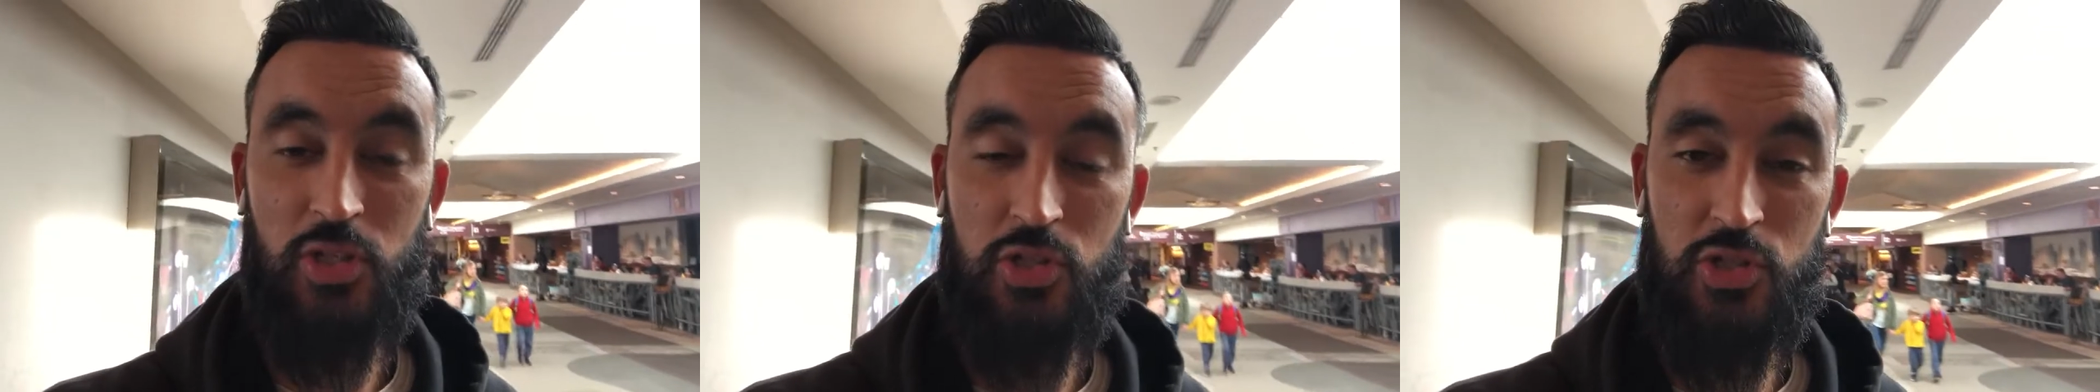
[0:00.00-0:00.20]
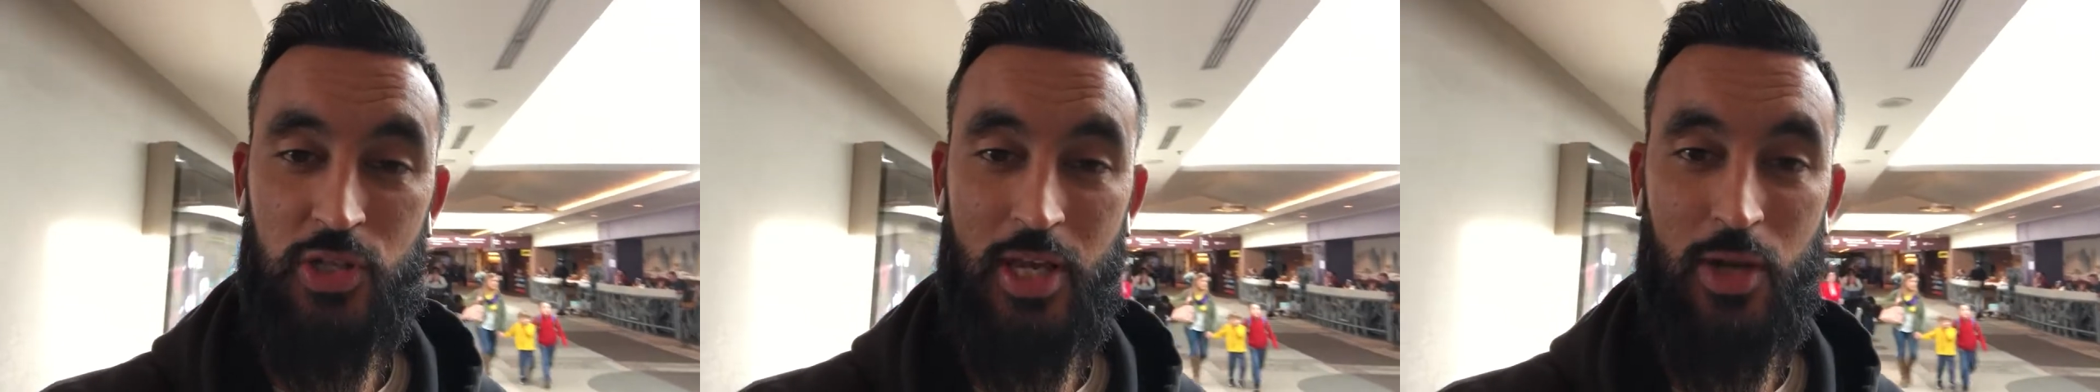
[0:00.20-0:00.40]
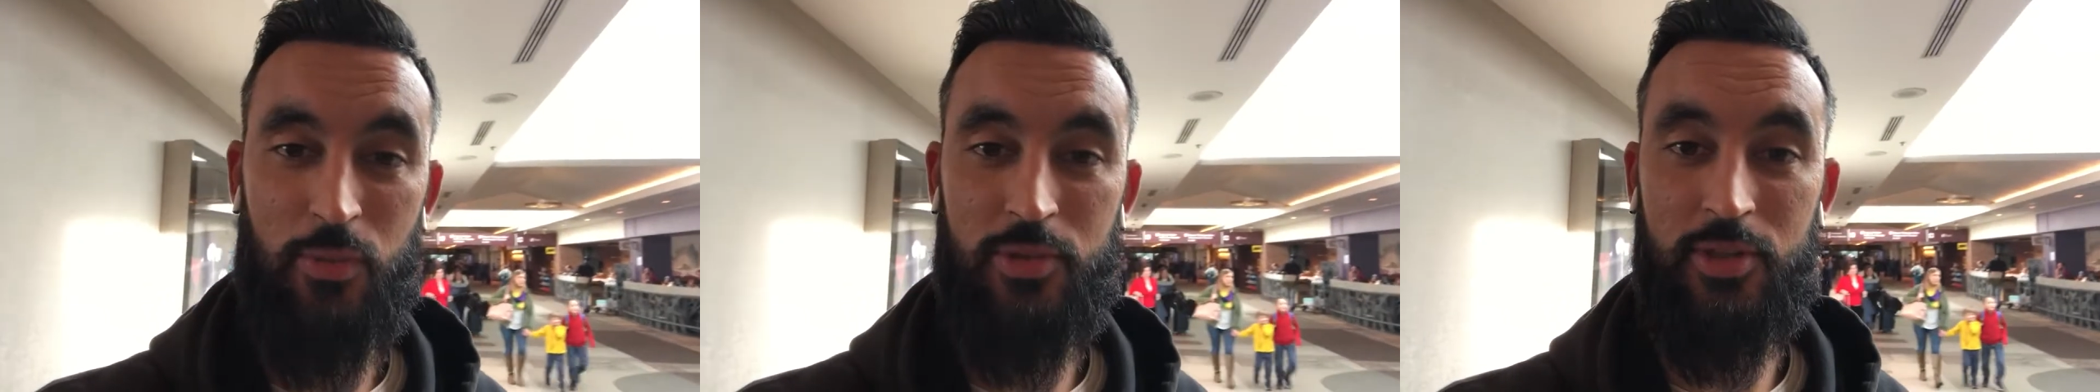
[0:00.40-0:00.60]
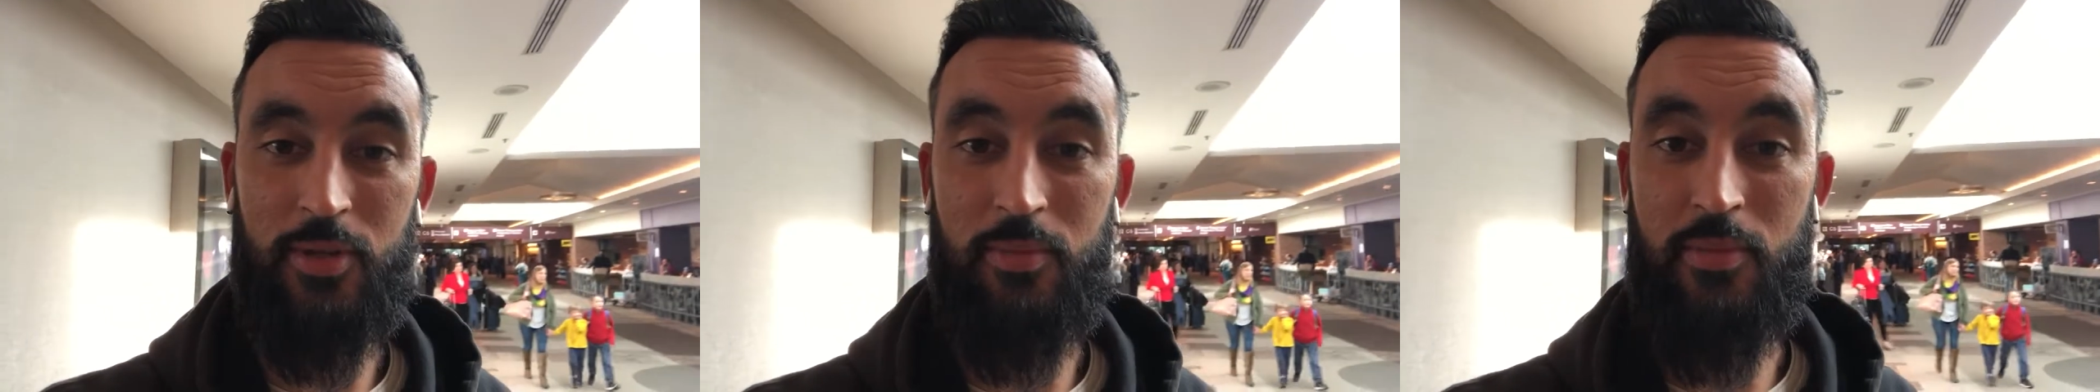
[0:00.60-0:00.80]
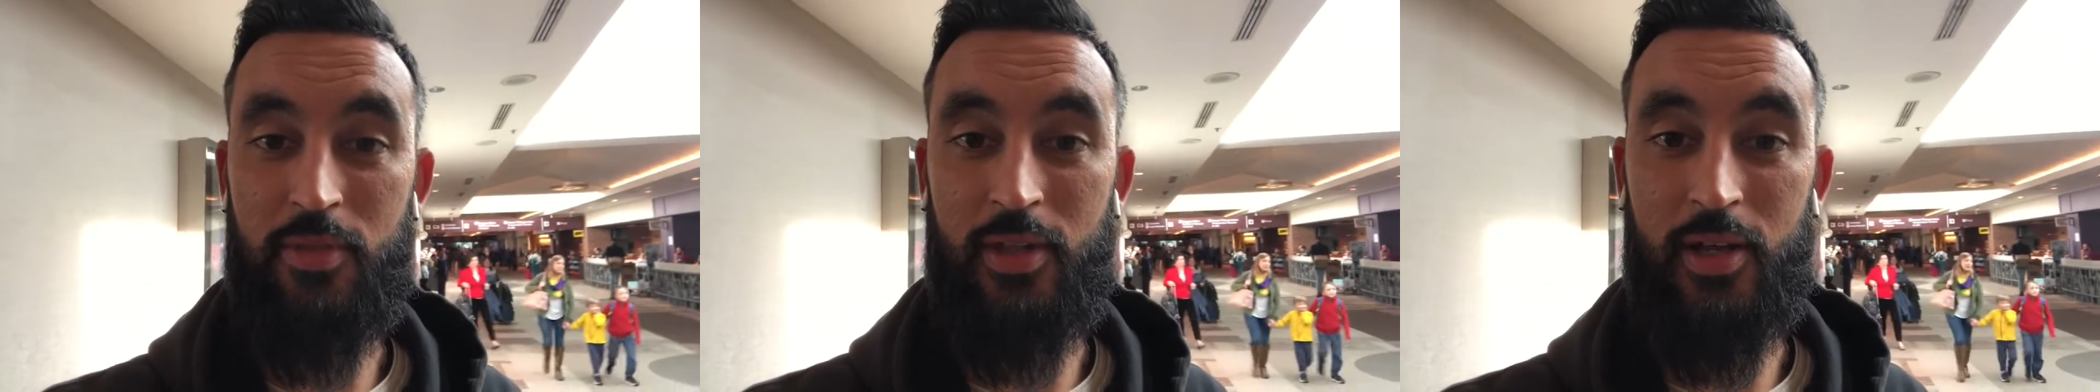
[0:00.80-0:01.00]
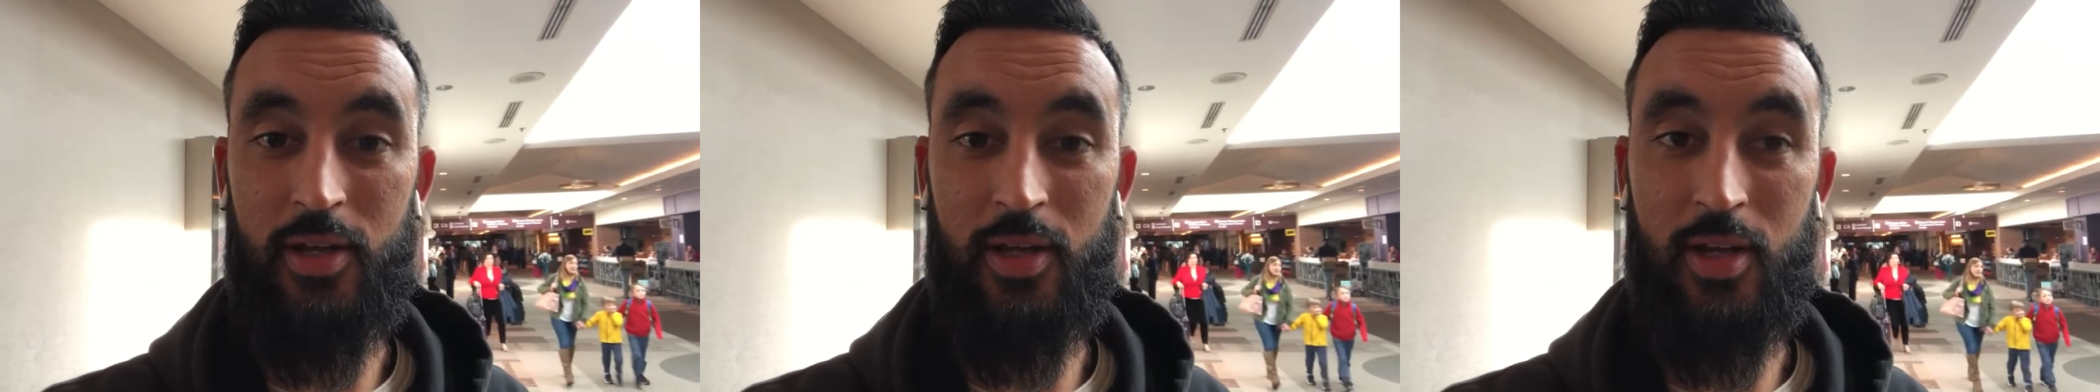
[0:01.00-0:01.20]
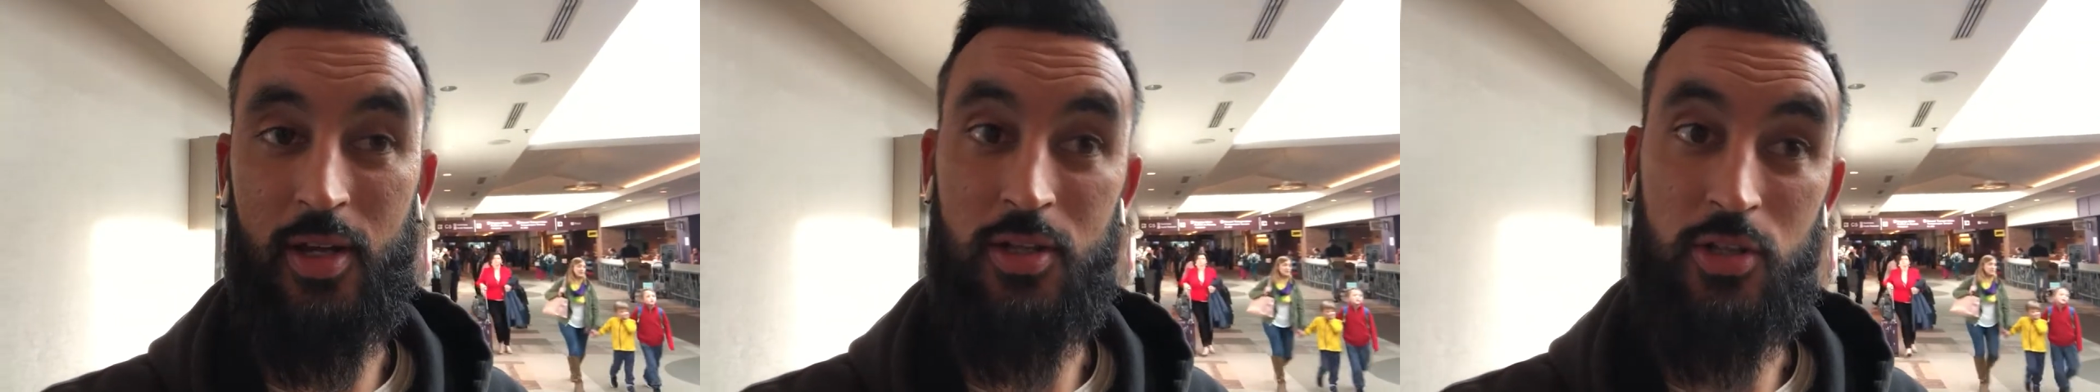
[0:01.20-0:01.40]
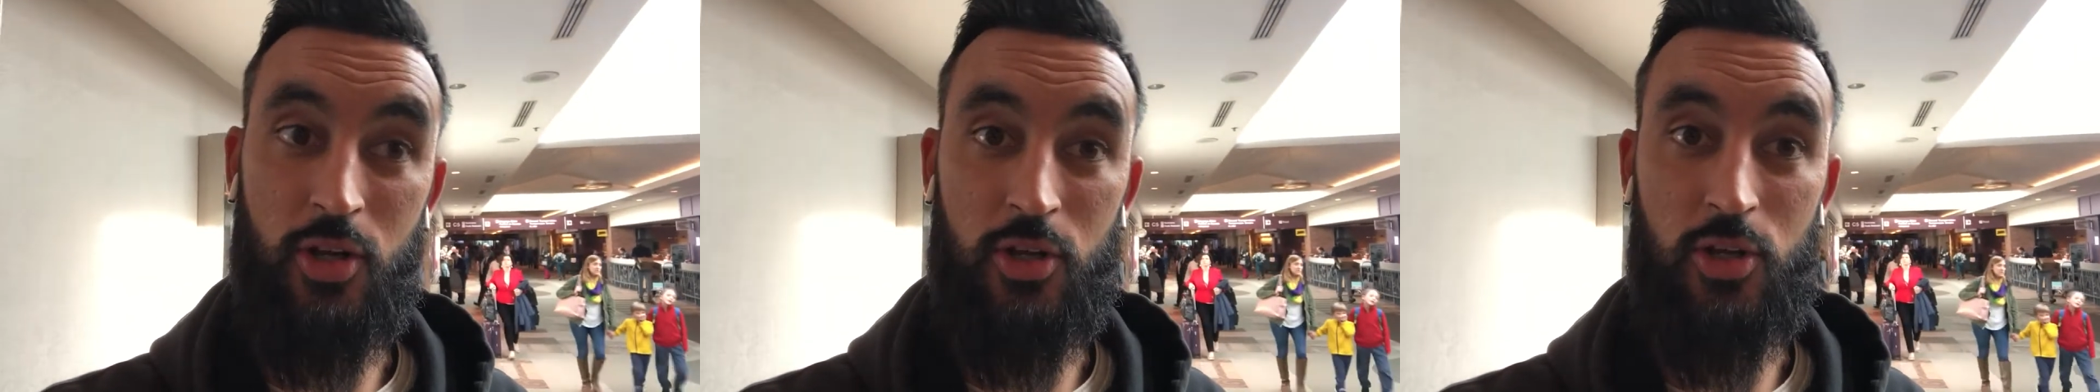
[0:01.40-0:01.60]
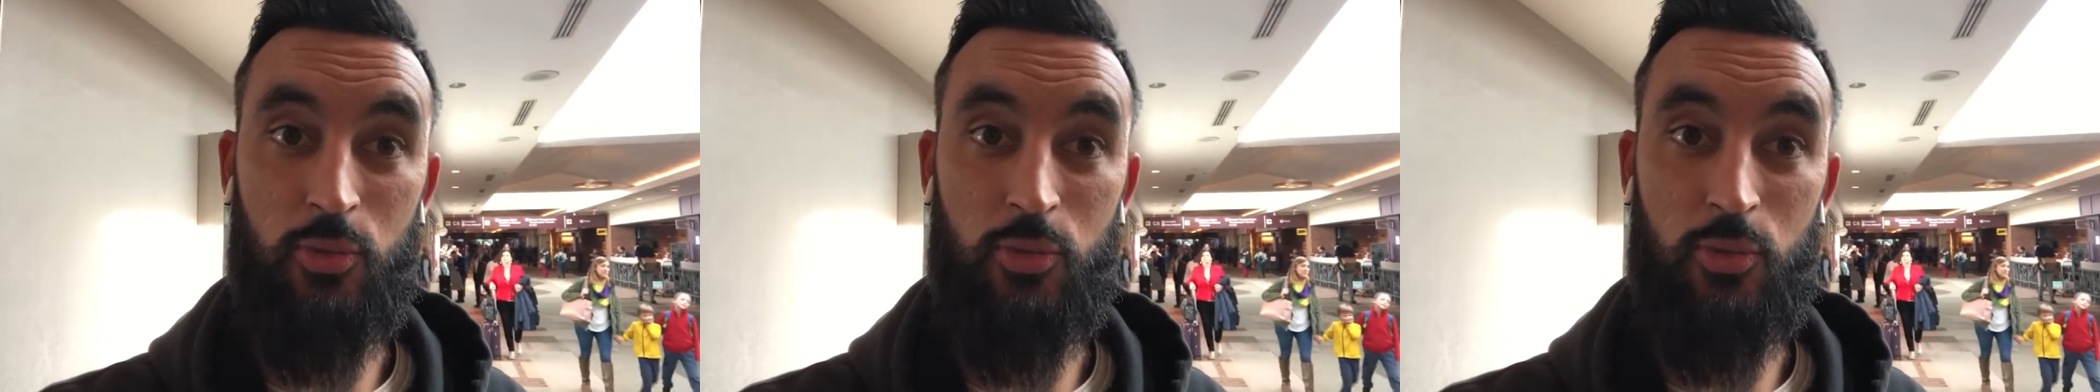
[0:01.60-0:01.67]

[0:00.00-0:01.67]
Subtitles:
share with them that,